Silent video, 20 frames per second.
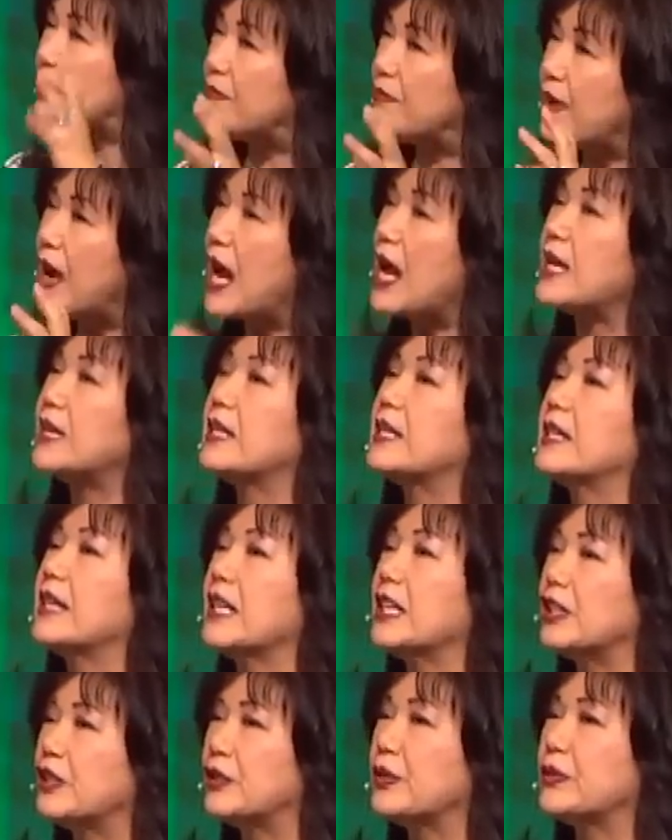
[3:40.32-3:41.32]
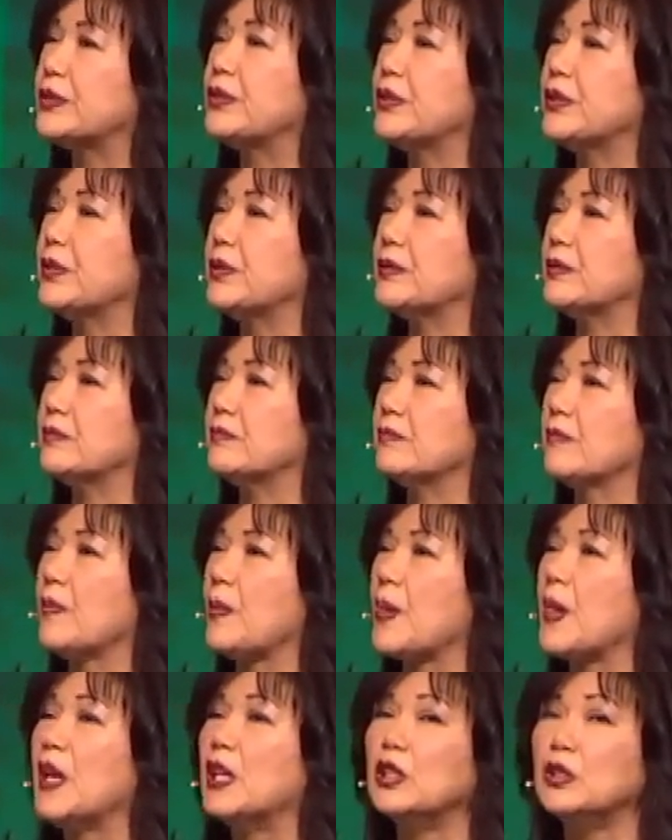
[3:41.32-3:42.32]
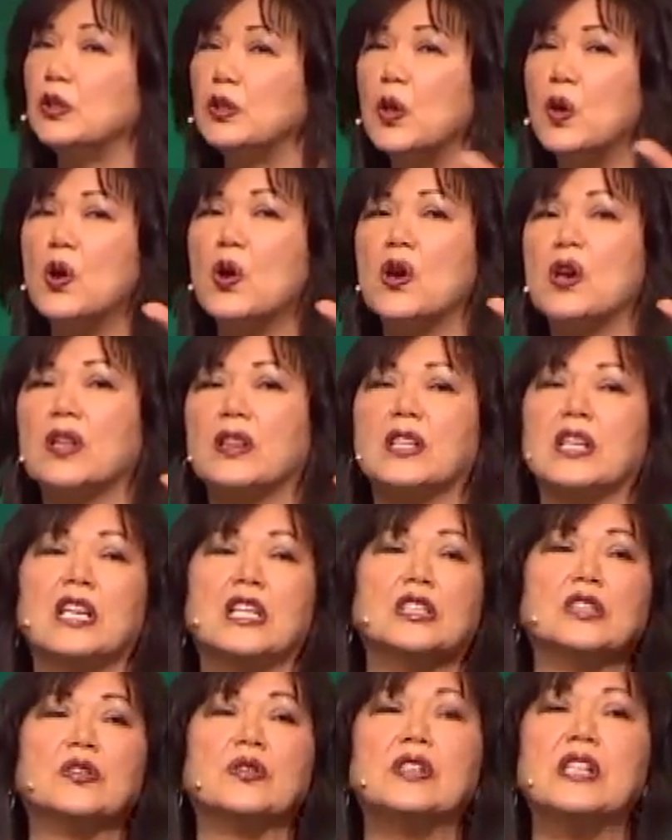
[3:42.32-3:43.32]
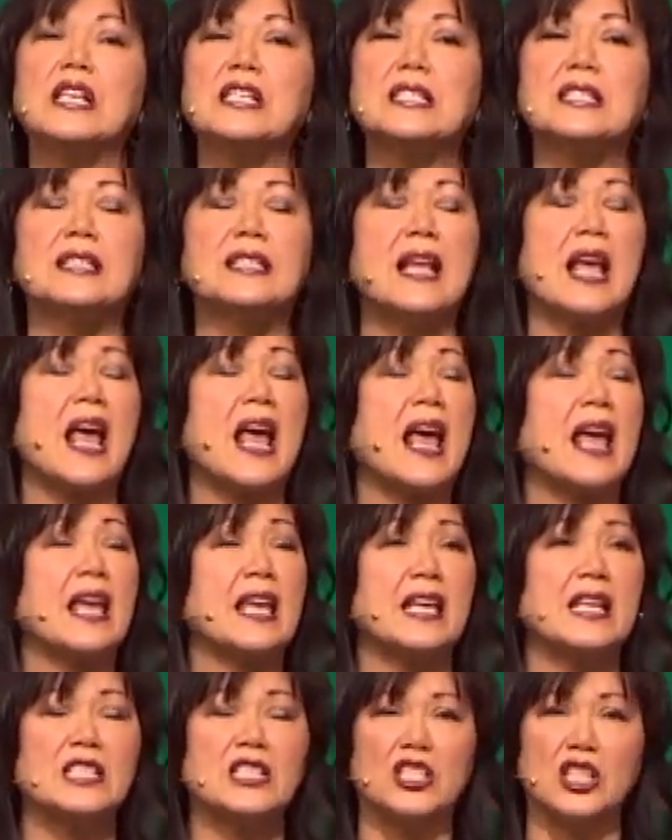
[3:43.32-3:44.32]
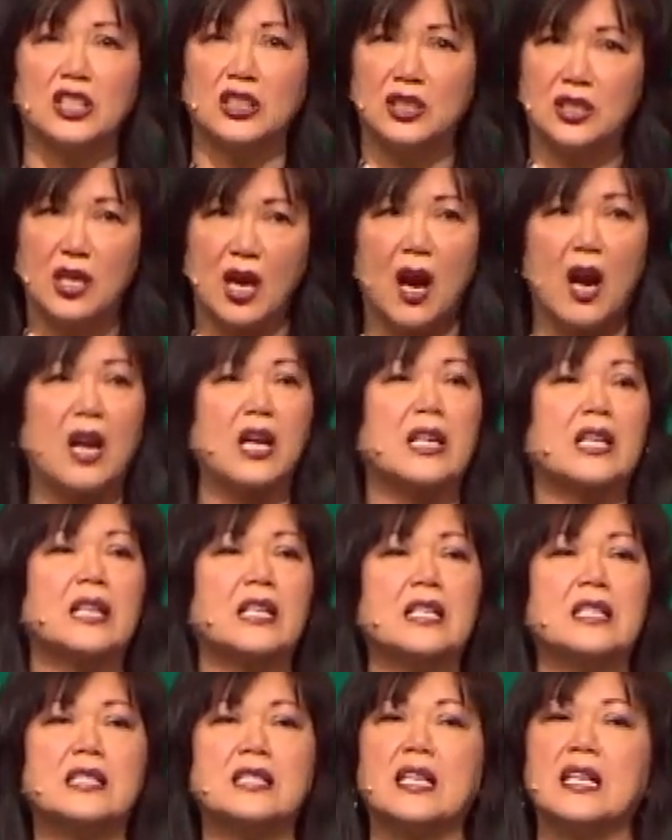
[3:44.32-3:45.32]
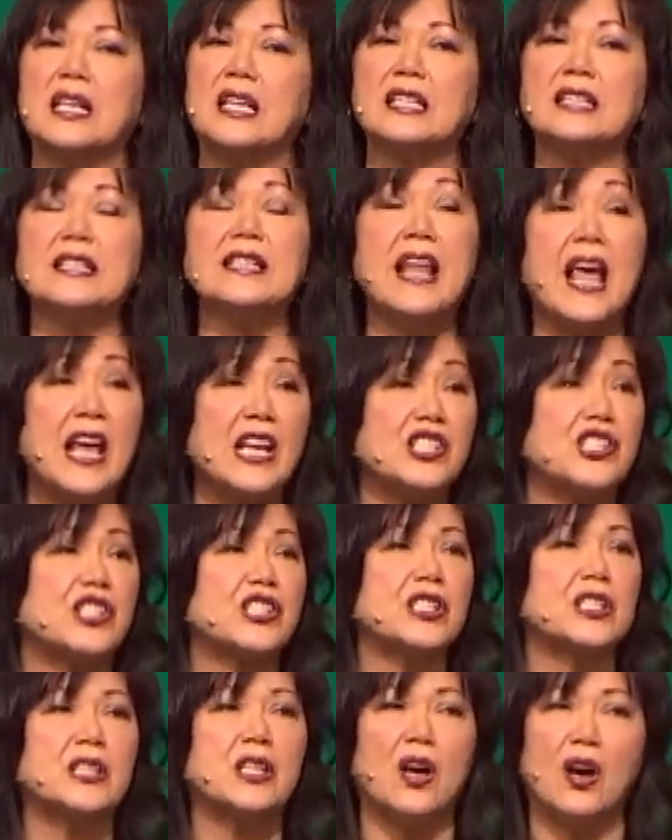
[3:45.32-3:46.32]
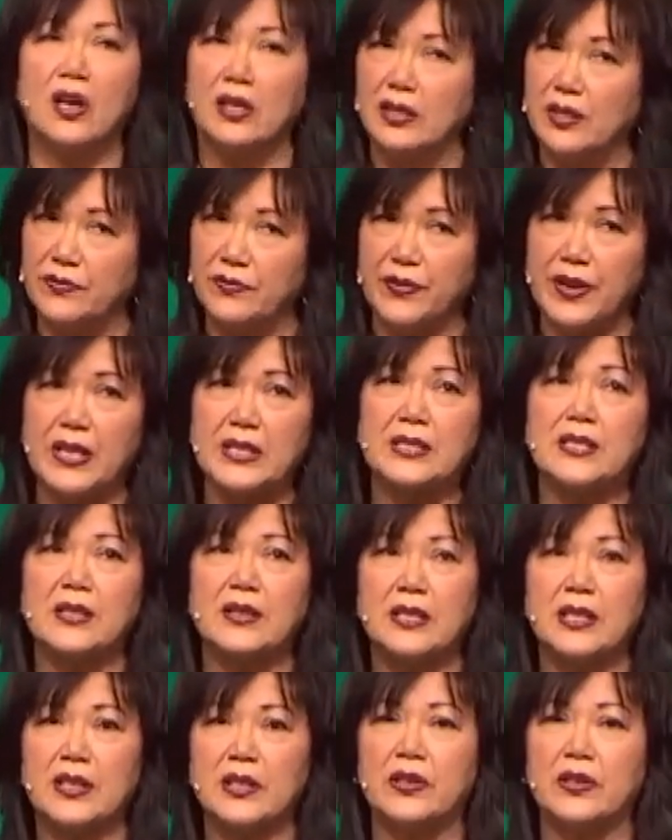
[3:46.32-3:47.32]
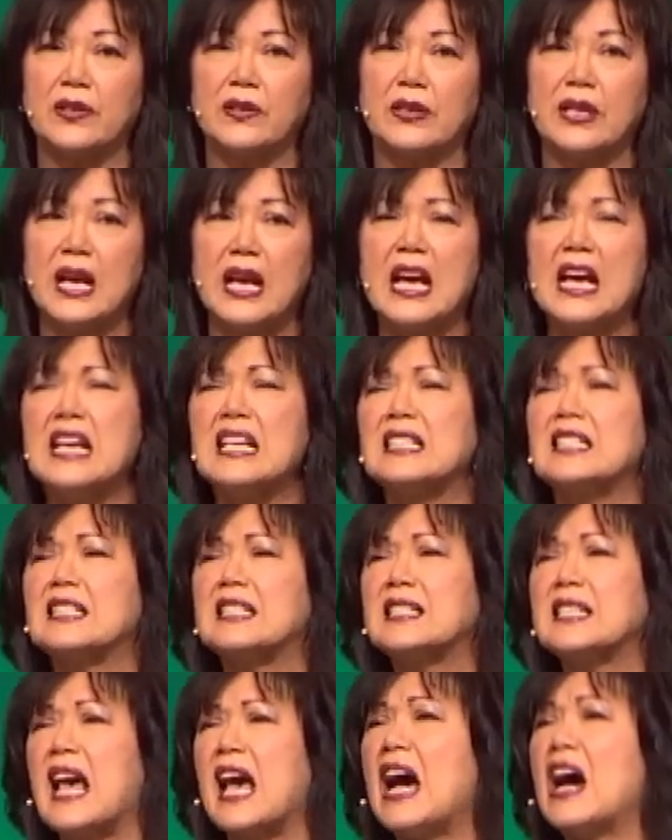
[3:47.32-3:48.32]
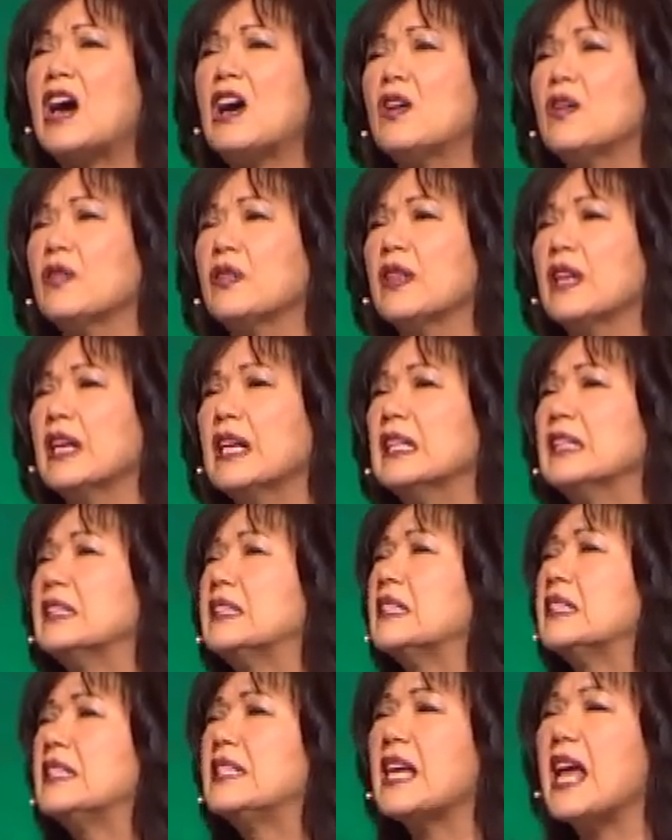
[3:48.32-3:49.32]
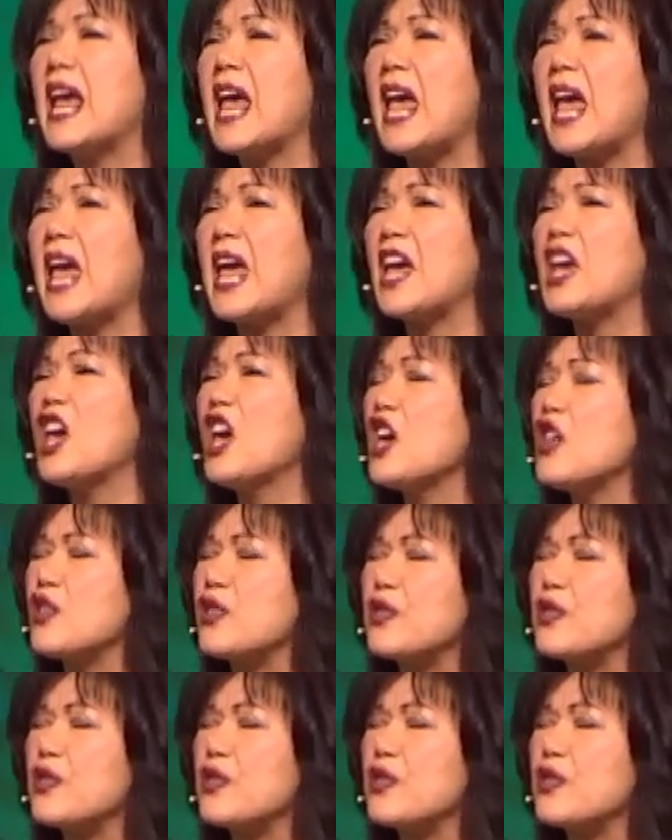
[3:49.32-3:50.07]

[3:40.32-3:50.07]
divided into two. North to this day is the darkest, nation on the face of the earth. South today